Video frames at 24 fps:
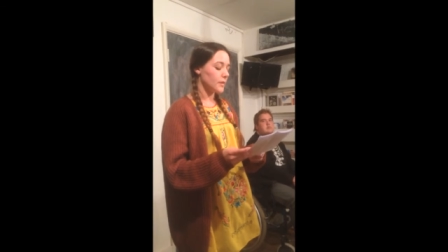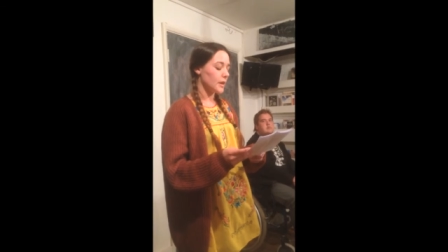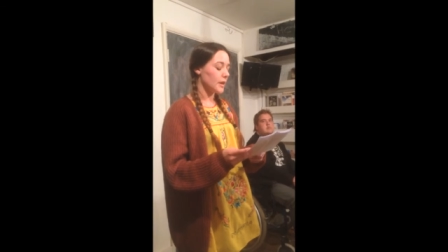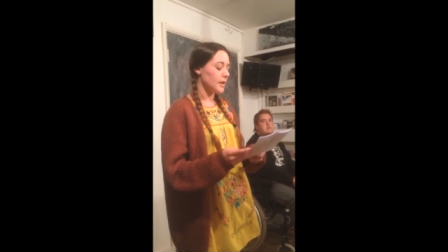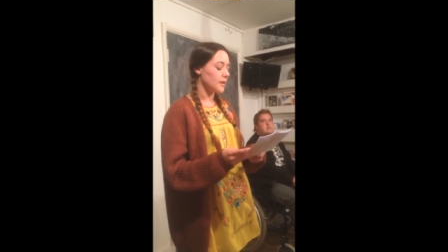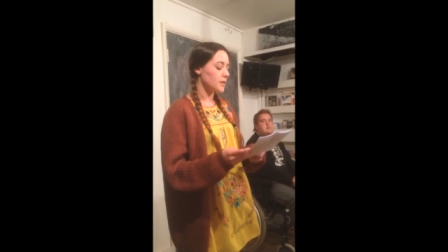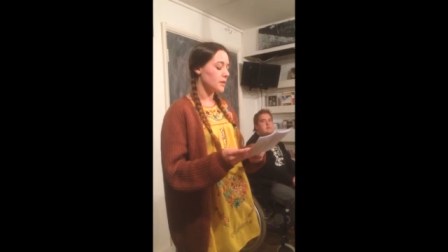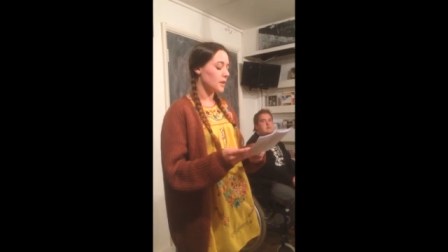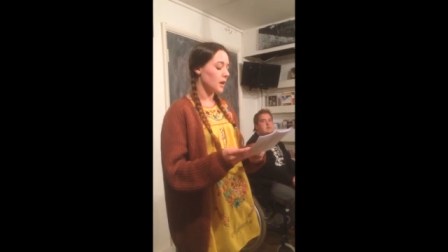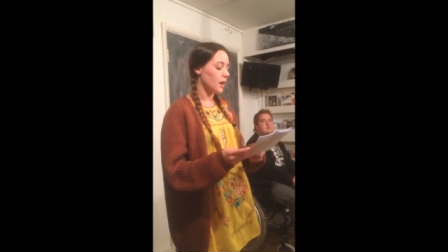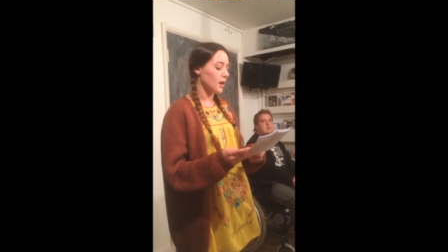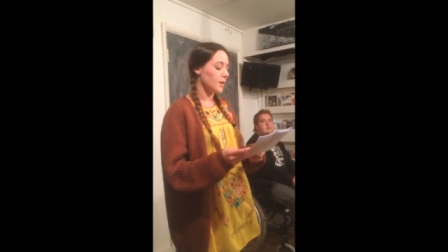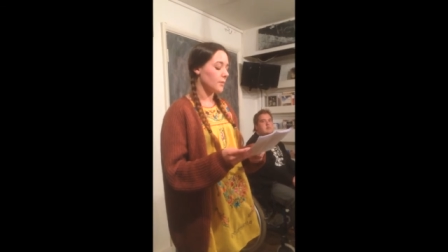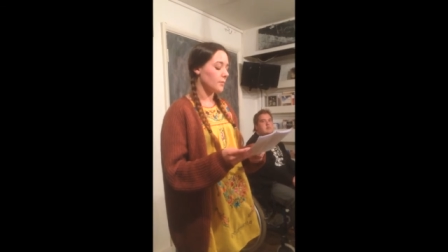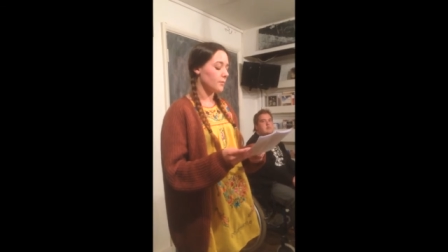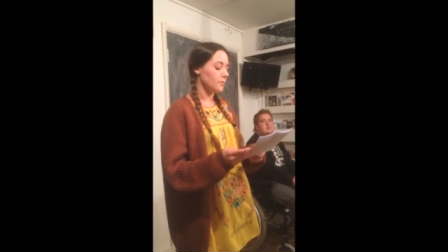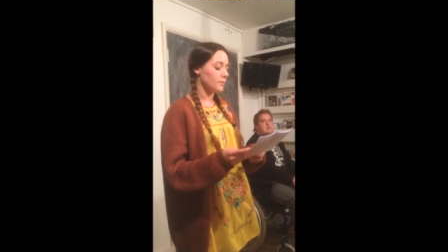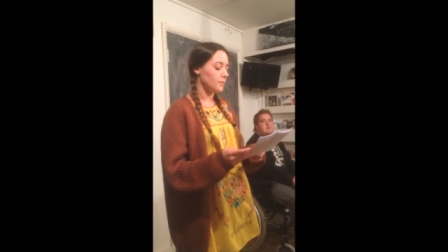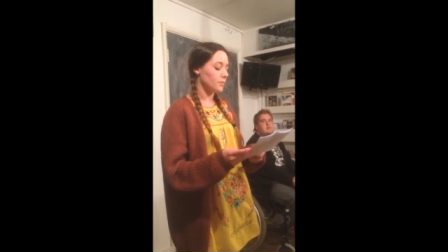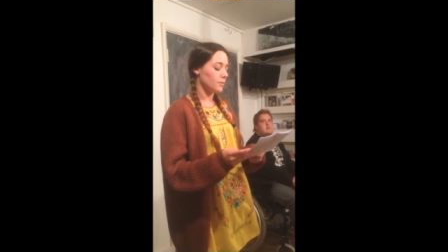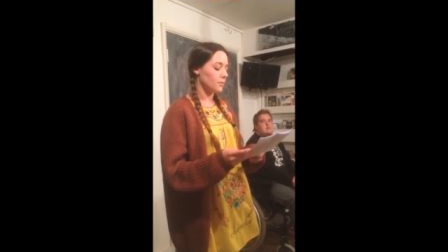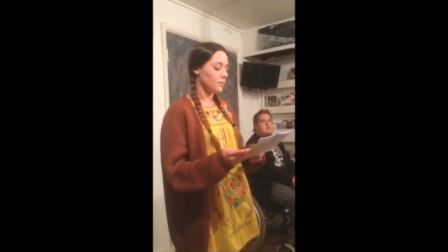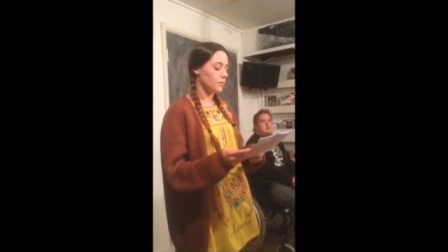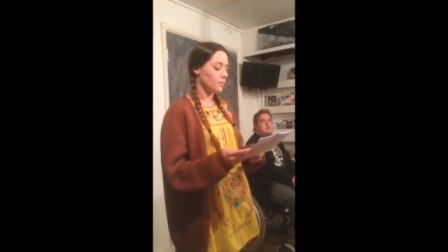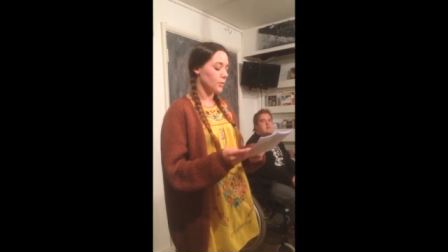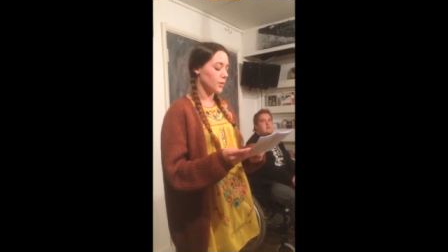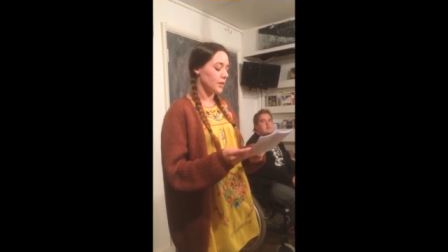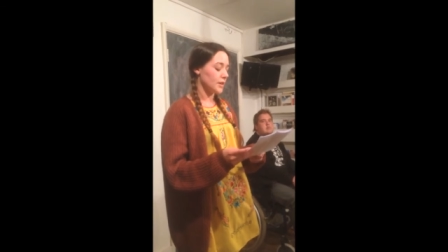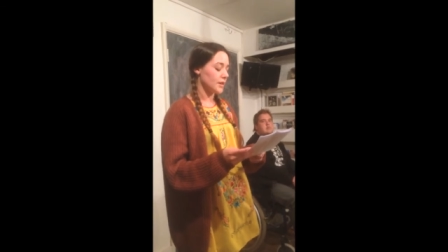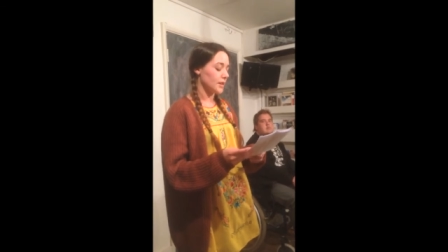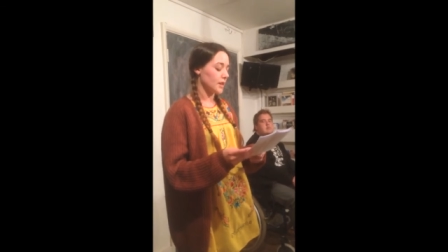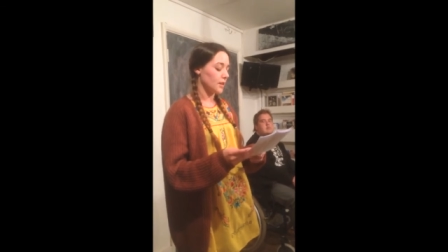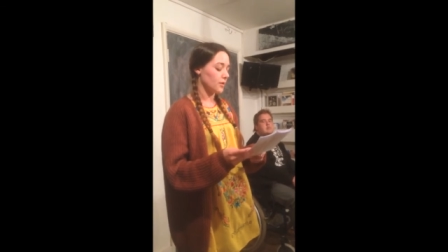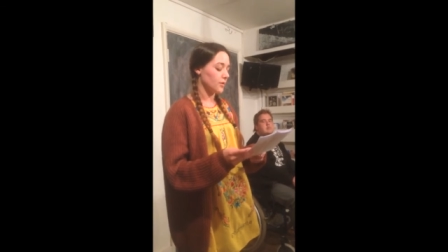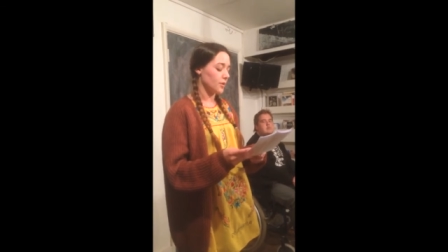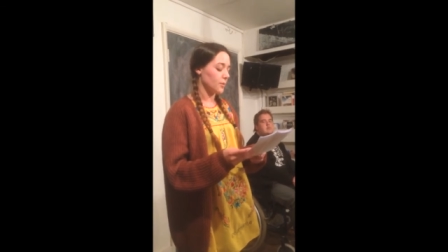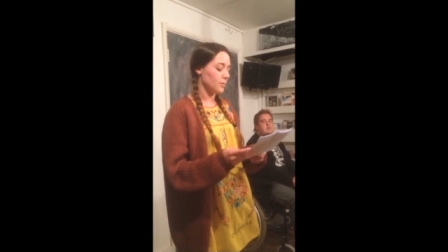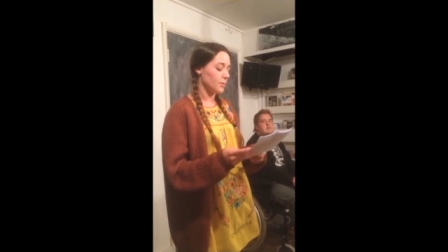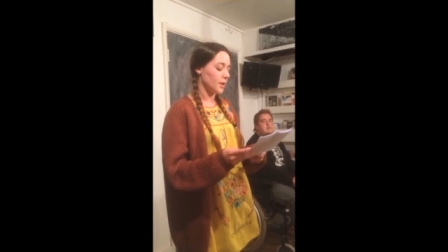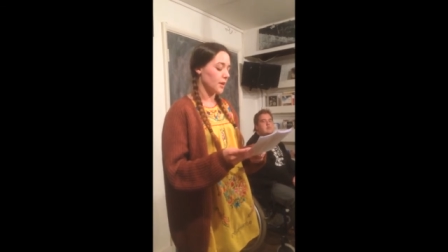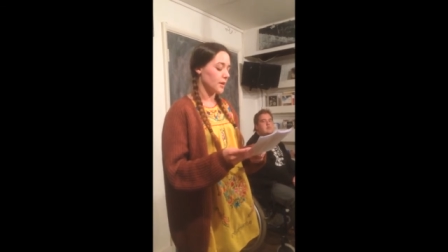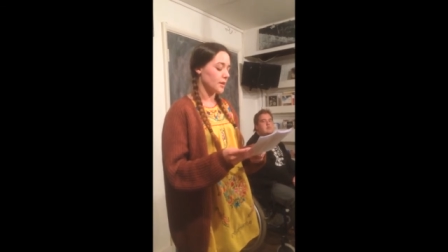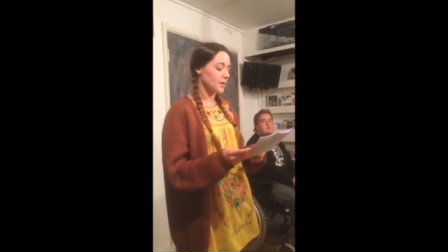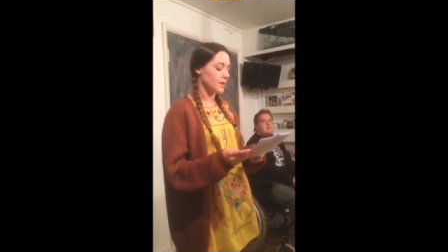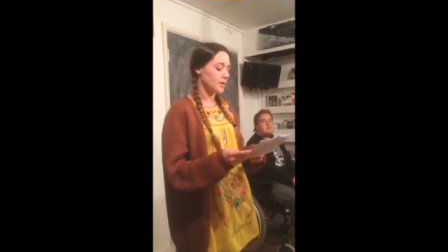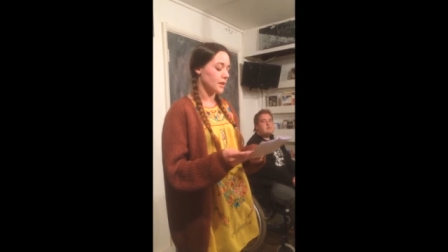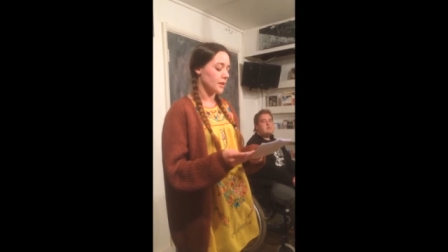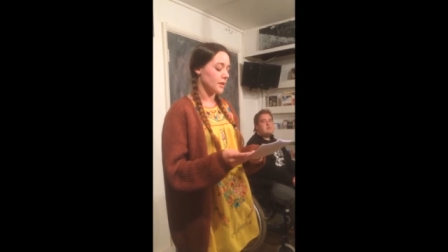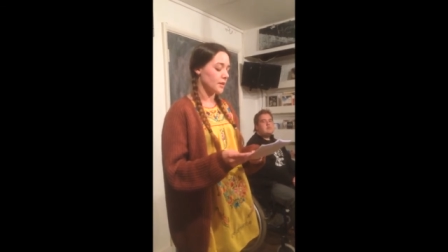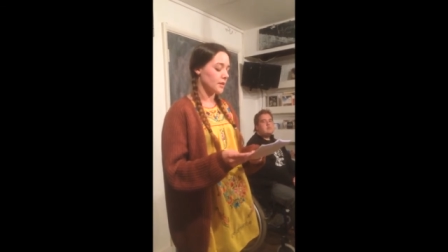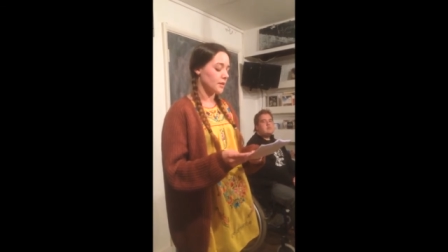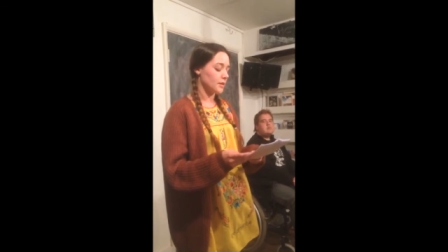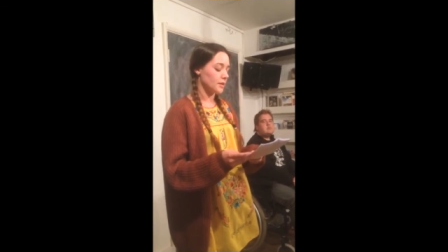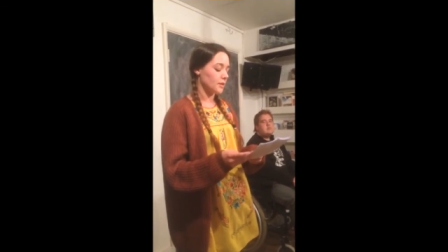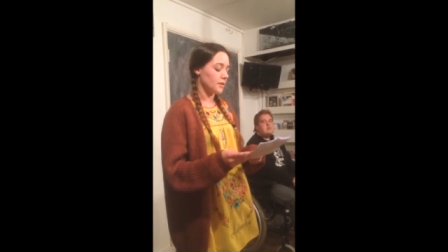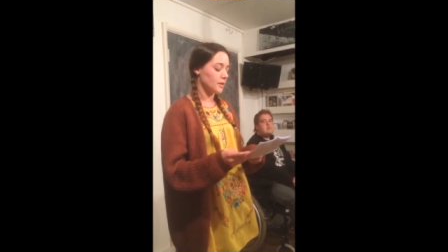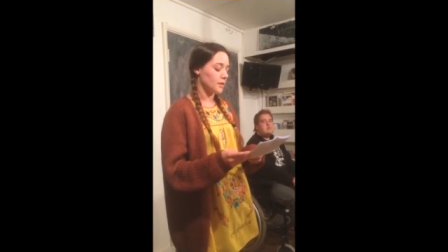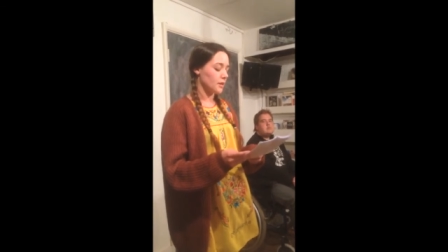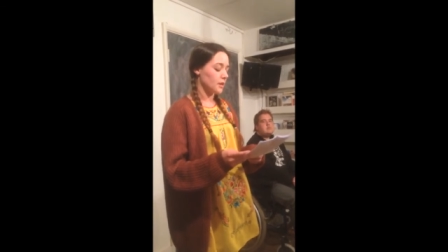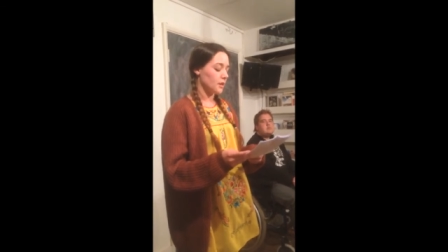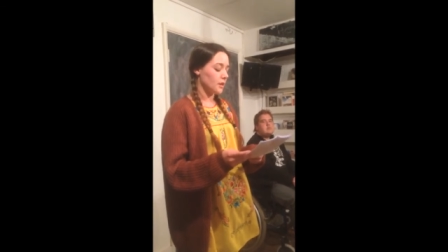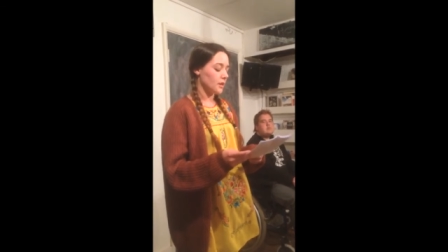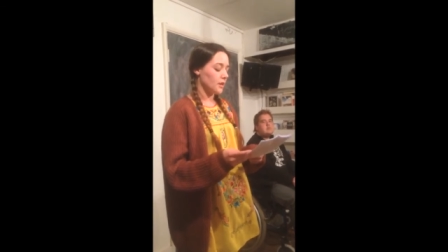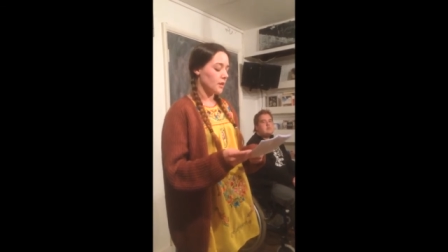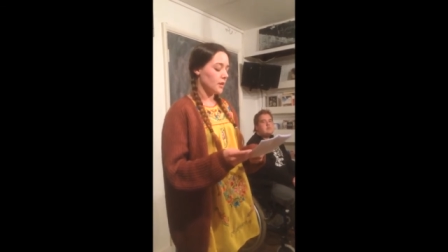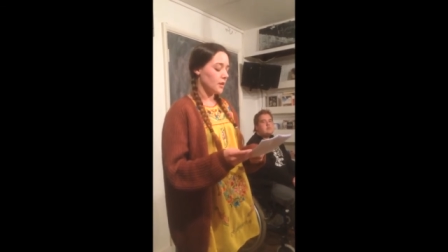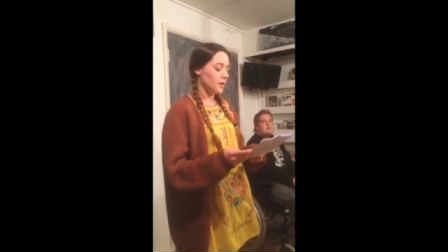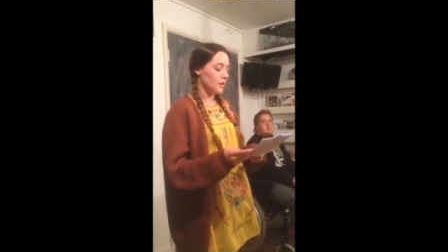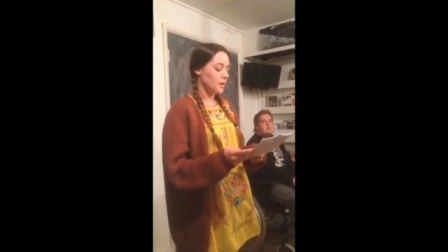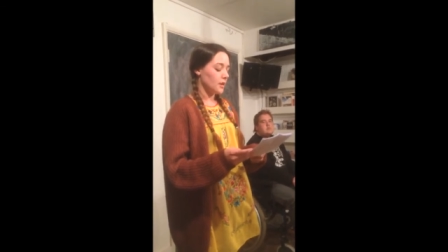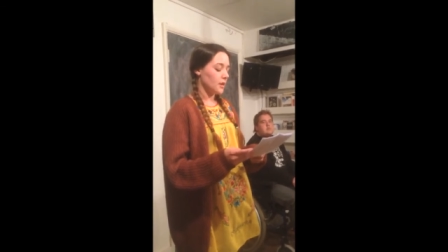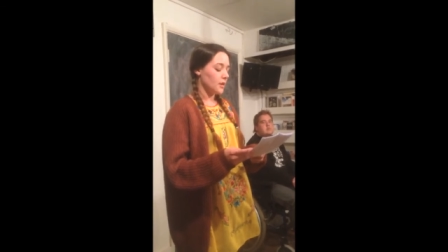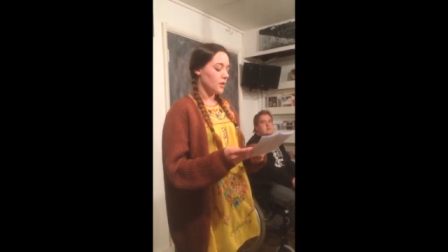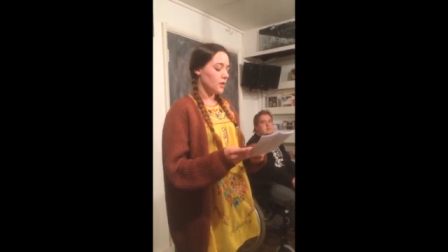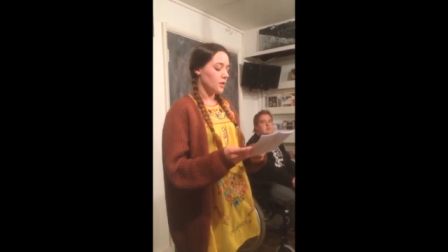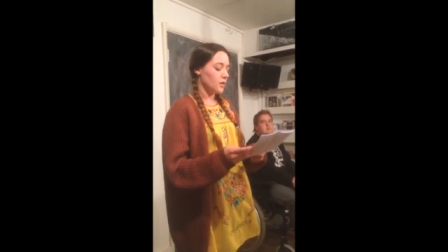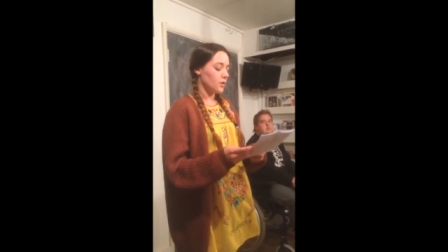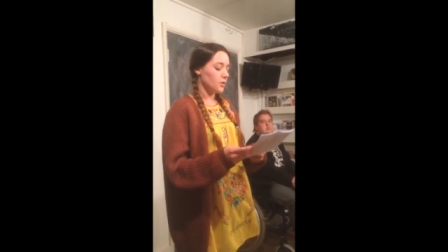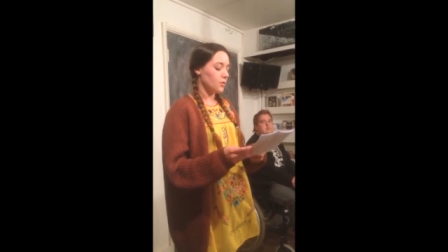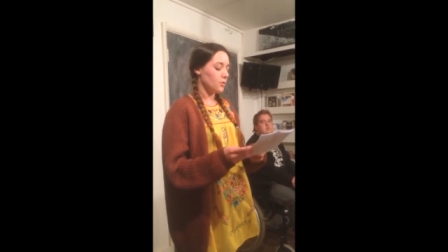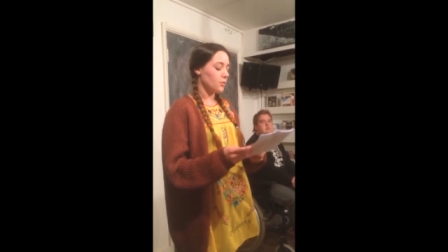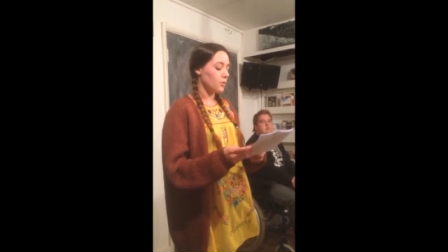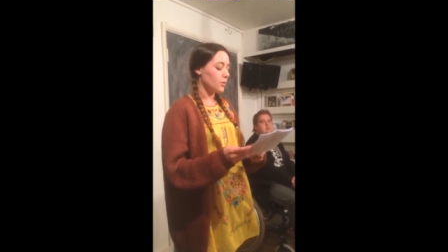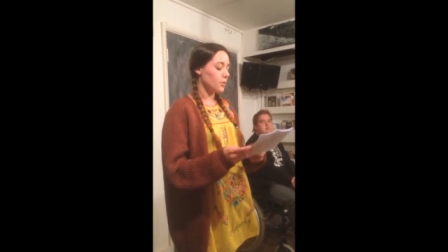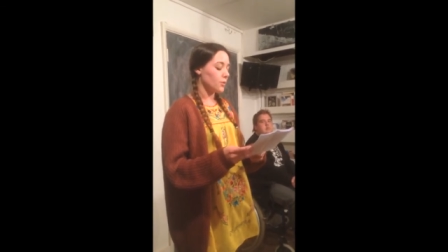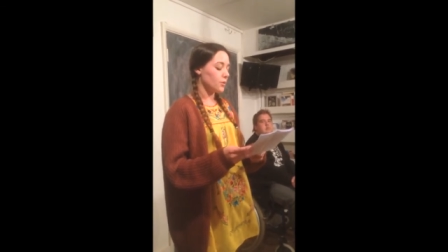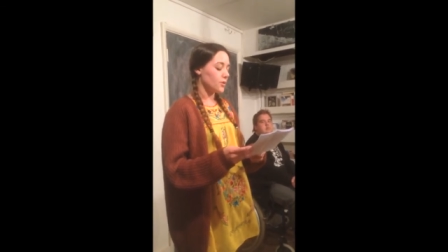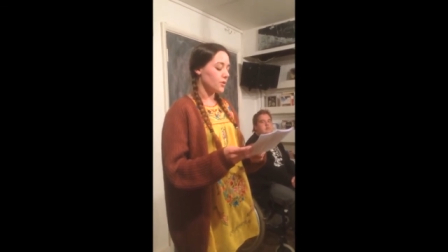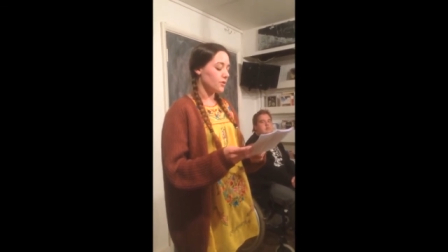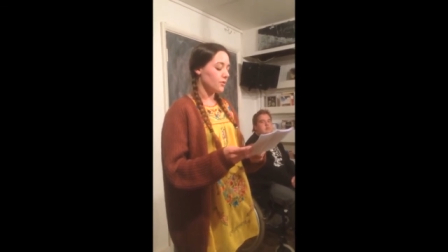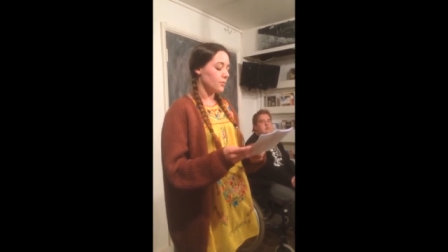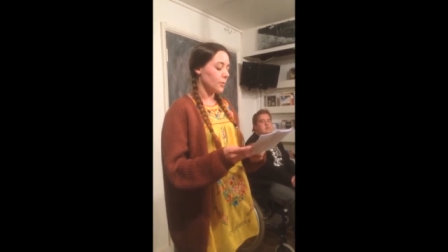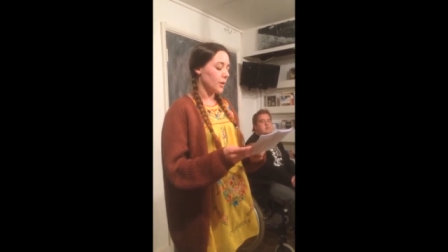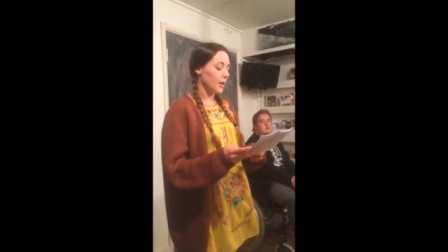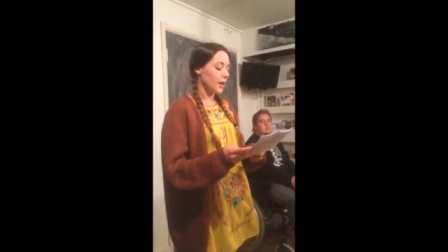in time, we self combusted, the rules of